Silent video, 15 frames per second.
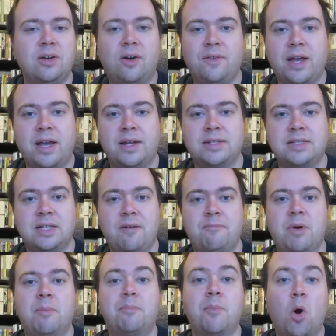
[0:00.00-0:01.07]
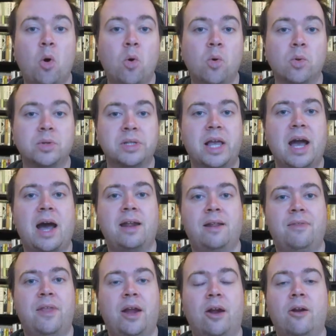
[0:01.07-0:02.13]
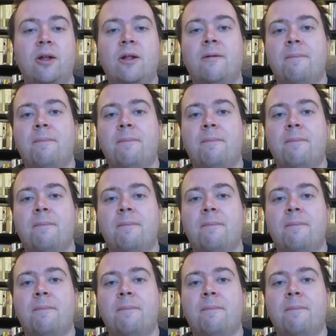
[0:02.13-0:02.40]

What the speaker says: all that kind of stuff, but mold got in there.